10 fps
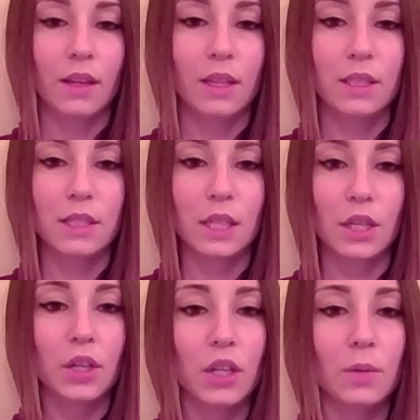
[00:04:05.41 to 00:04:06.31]

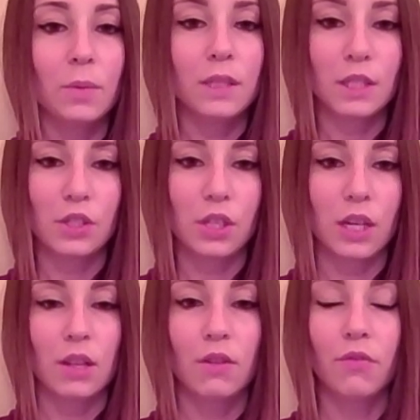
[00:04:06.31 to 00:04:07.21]
Consider your
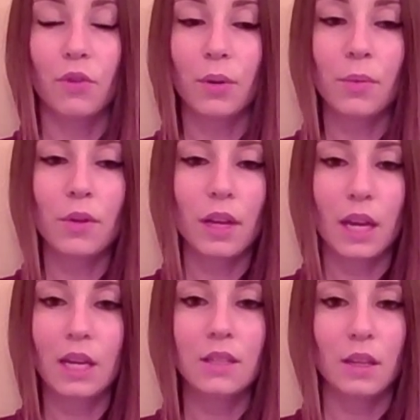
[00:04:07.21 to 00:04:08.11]
position in the formal
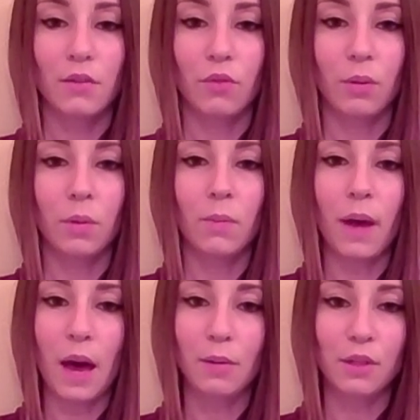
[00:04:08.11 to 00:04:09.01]
and informal
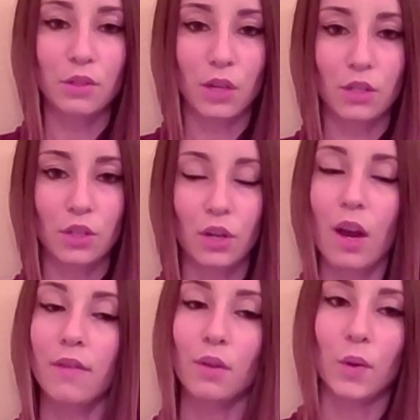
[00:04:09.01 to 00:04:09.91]
power
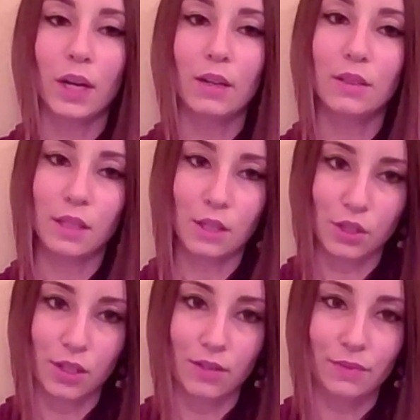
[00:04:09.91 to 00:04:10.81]
structure of the
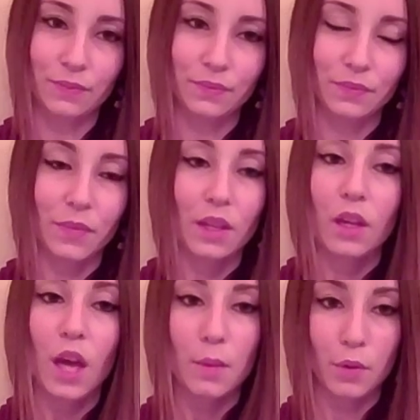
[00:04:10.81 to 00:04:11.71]
organization.
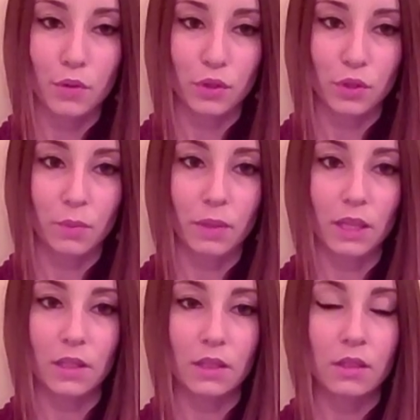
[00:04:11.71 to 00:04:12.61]
Emotional
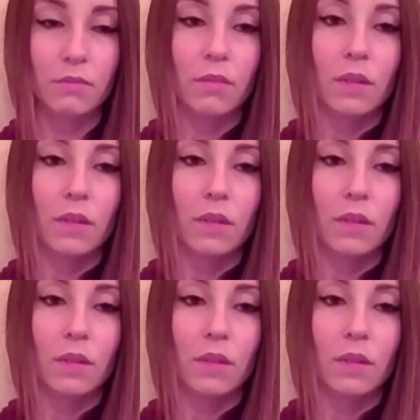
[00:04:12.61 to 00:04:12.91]
appeals.